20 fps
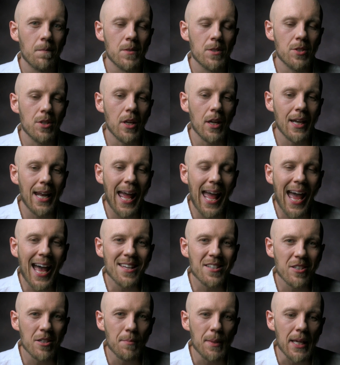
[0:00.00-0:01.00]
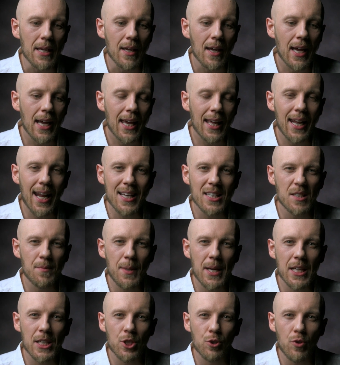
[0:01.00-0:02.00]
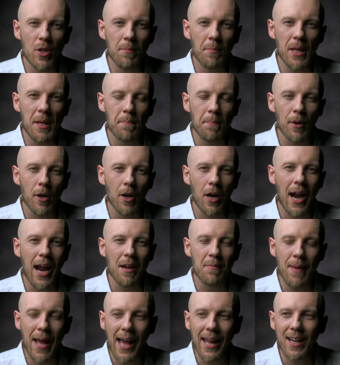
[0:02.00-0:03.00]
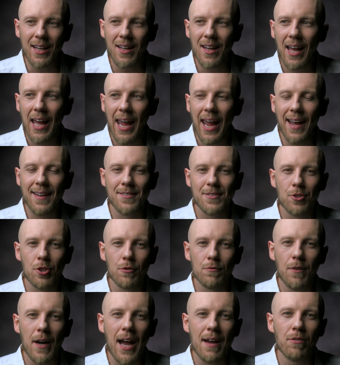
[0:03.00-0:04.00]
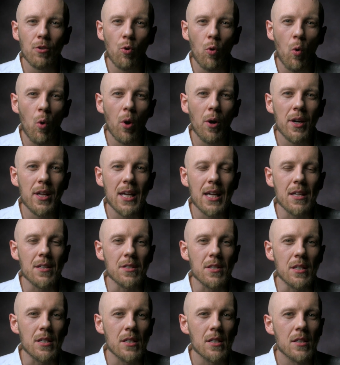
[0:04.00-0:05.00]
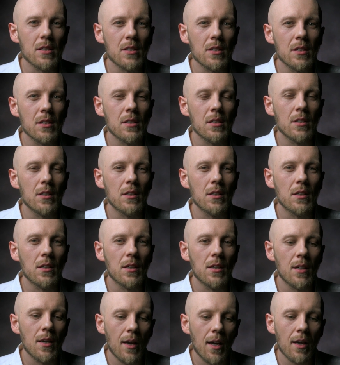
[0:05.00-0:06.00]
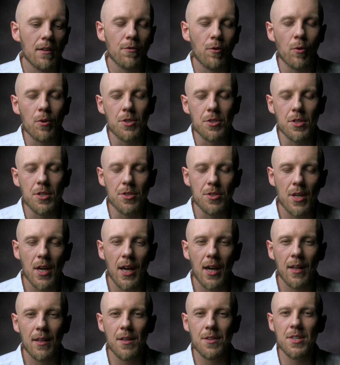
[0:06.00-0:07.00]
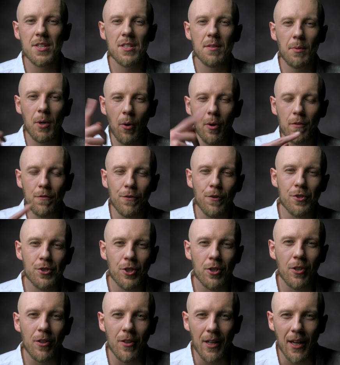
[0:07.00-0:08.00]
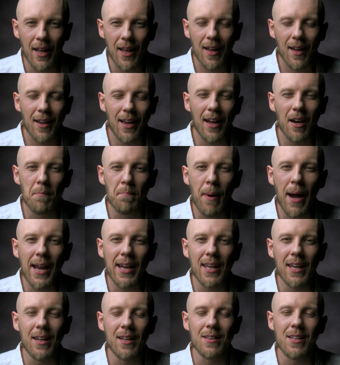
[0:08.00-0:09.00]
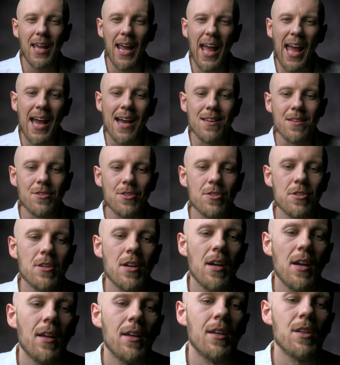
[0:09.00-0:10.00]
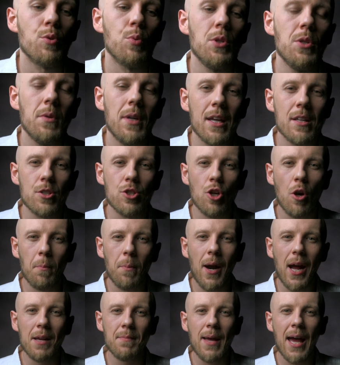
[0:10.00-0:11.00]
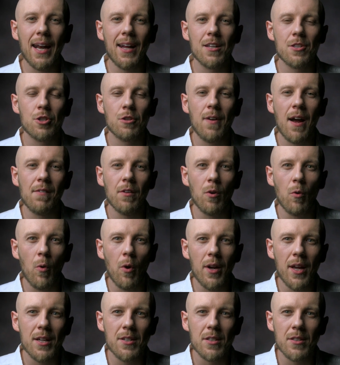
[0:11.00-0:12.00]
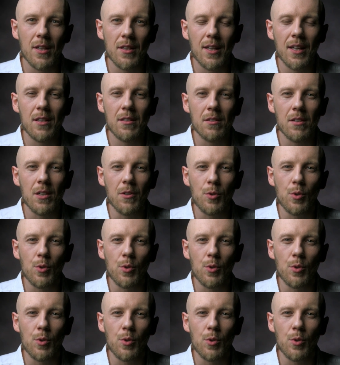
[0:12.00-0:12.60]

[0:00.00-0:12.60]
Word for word: See, it has to be extremely pragmatic and survival oriented. And of course, this ends up going full circle and kind of biting it in the ass, because when you get so pragmatic and survival oriented, that then, you